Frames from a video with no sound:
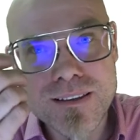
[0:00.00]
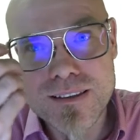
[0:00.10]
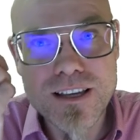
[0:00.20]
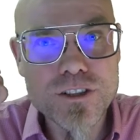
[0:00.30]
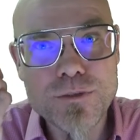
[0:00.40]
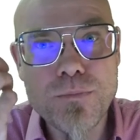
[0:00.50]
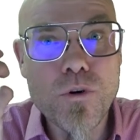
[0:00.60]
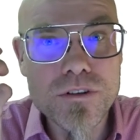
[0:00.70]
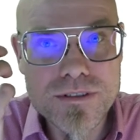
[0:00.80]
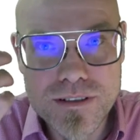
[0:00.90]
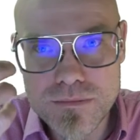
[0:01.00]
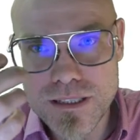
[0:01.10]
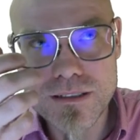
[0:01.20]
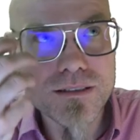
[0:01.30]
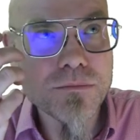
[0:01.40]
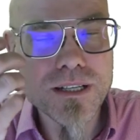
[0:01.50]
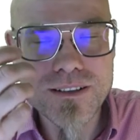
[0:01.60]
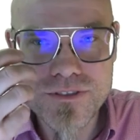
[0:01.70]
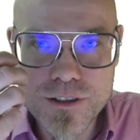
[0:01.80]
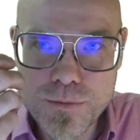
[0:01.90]
are sports. I mean, there's so many
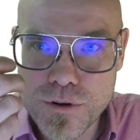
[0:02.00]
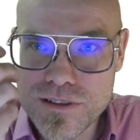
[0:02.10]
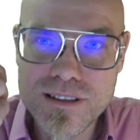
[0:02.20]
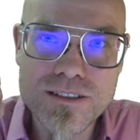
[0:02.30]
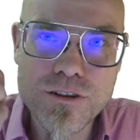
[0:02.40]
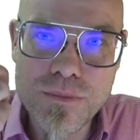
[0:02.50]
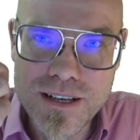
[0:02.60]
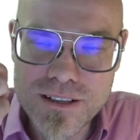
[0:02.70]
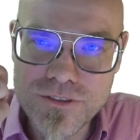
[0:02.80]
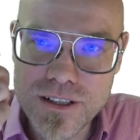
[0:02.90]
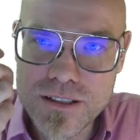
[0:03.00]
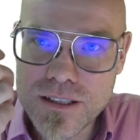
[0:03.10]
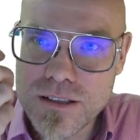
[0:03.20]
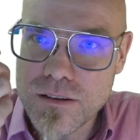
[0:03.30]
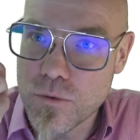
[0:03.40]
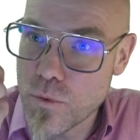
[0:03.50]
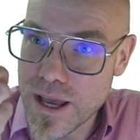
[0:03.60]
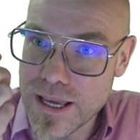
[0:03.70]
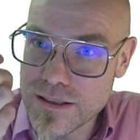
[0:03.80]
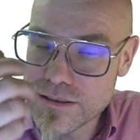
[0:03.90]
different sports and there's so many different
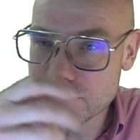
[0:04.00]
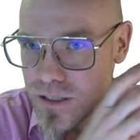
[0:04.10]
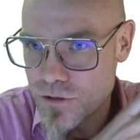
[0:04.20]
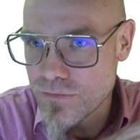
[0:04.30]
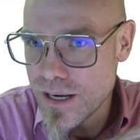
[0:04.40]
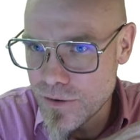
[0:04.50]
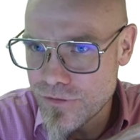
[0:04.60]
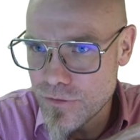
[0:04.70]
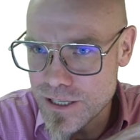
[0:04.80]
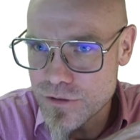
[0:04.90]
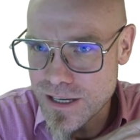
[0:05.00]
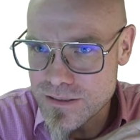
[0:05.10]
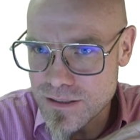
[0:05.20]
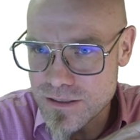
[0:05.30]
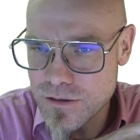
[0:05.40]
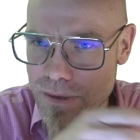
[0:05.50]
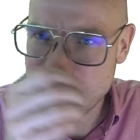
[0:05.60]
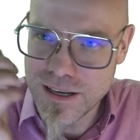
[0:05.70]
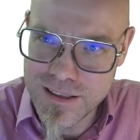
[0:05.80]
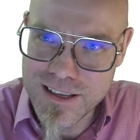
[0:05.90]
ways. There's many different ways to exercise your
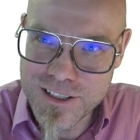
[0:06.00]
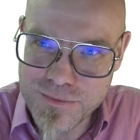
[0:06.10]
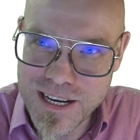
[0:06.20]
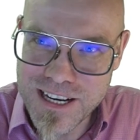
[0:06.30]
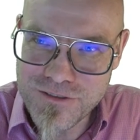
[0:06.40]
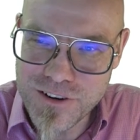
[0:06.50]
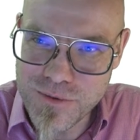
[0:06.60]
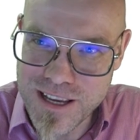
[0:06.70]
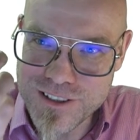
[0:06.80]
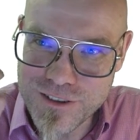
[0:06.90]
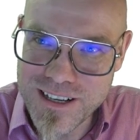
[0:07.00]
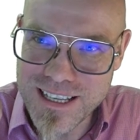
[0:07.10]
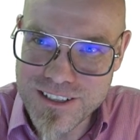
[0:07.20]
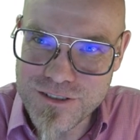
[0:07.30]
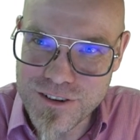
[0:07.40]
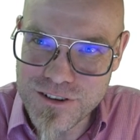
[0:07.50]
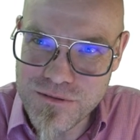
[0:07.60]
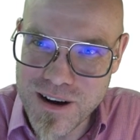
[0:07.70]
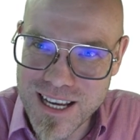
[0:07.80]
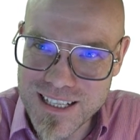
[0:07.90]
body and there's many different ways you can get to know your
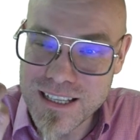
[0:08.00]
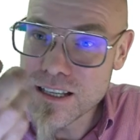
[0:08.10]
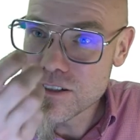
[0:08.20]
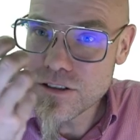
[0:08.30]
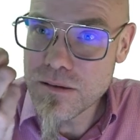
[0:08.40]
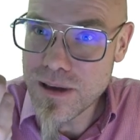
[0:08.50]
mind. So there are